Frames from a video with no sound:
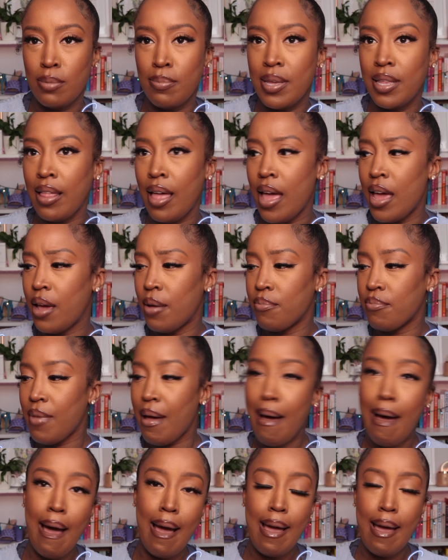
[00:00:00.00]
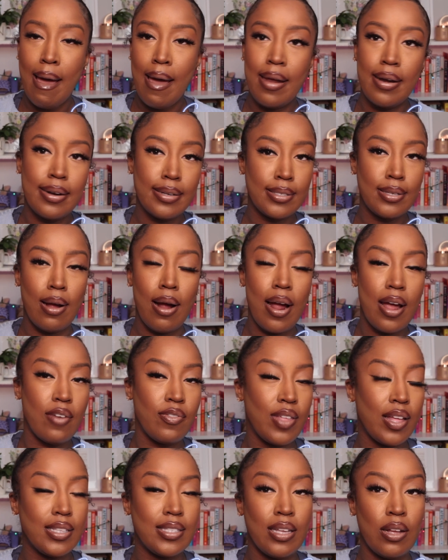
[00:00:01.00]
to be like high-end. Sorry if
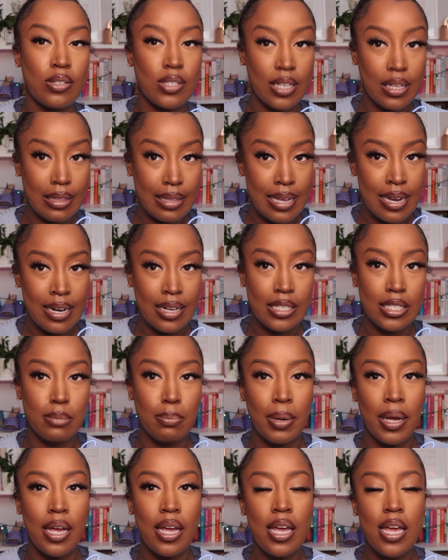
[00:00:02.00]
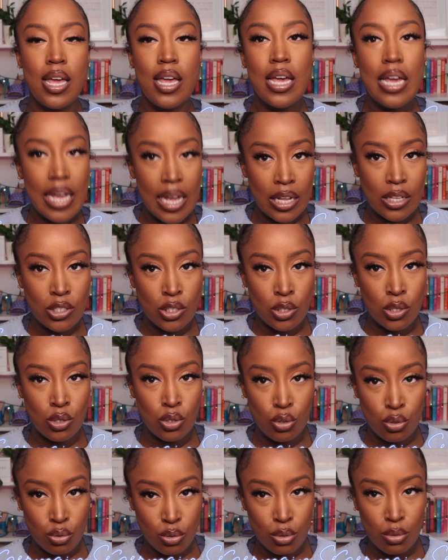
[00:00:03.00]
that sounds elitist, but it's the
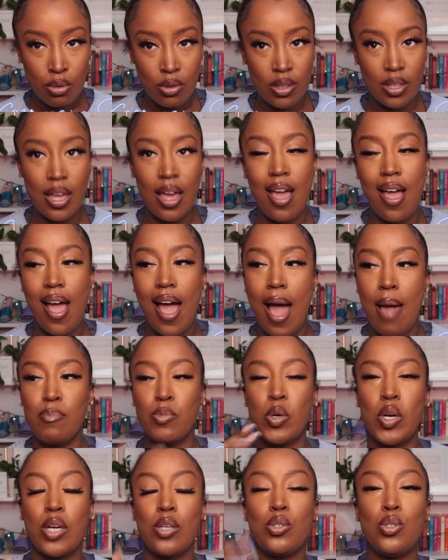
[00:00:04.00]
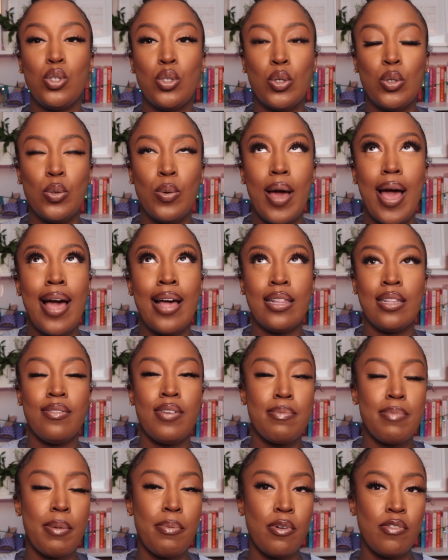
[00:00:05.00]
truth. I'm trying to
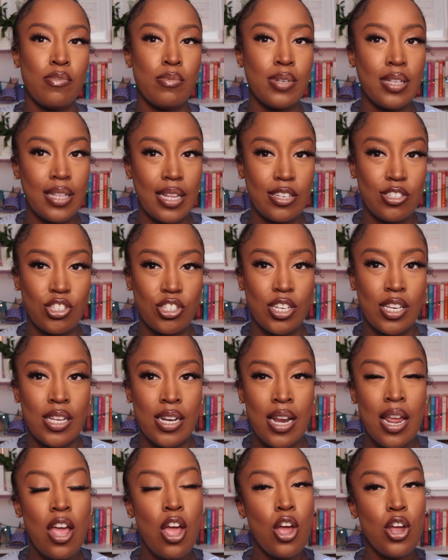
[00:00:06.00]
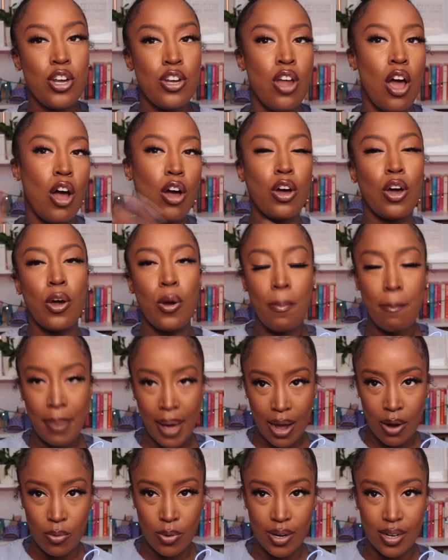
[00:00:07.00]
elevate my perfume collection, not go
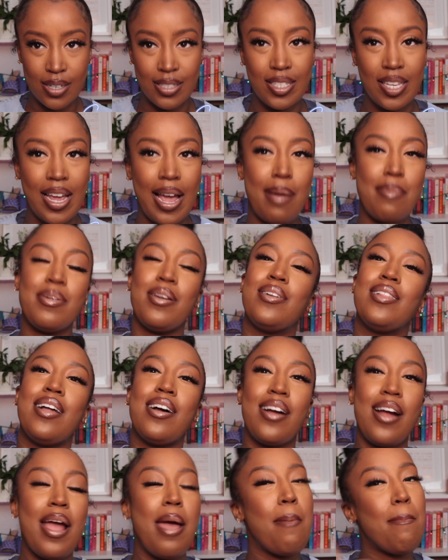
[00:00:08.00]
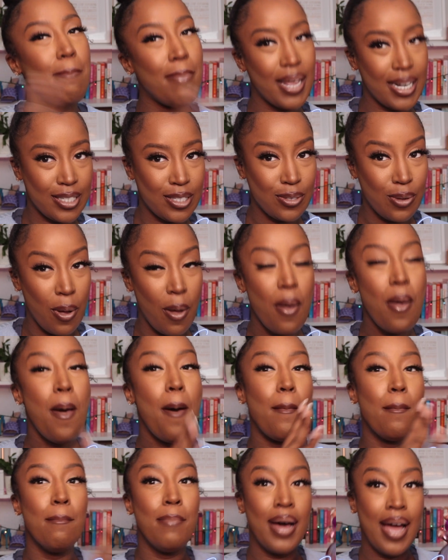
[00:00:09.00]
backwards. Like, I'm no longer in middle school.
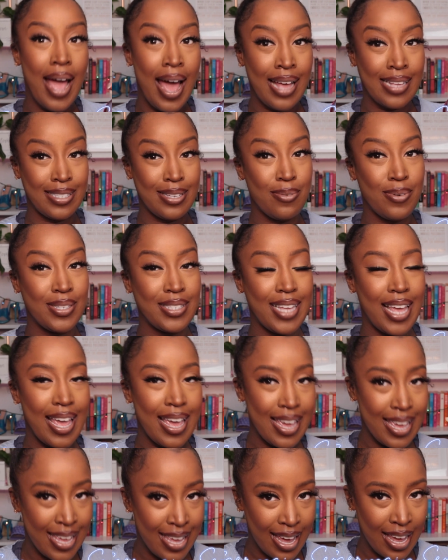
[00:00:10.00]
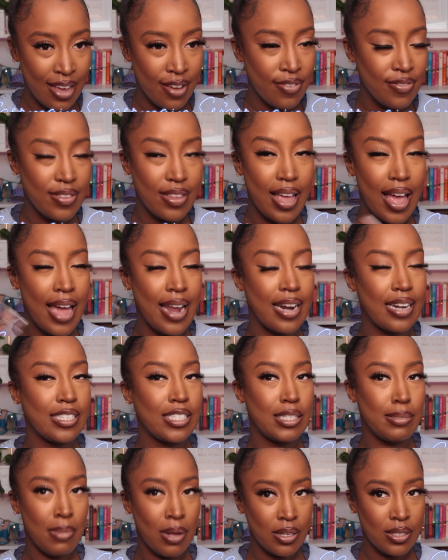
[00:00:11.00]
But as it was a gift and I
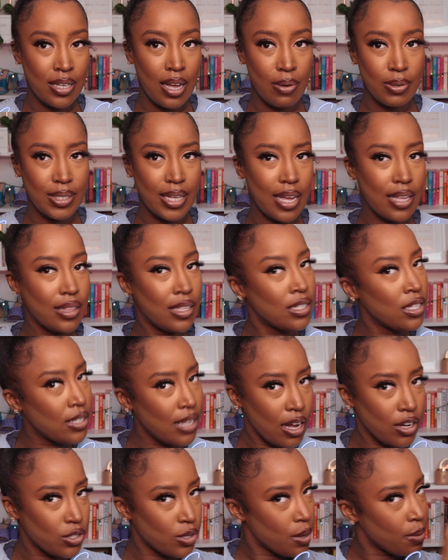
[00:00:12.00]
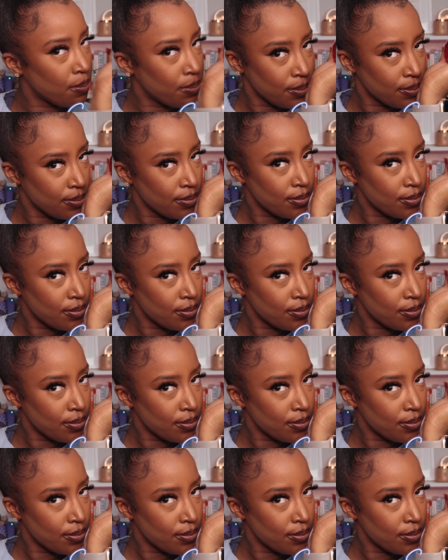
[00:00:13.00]
smelt it, I was like, this is actually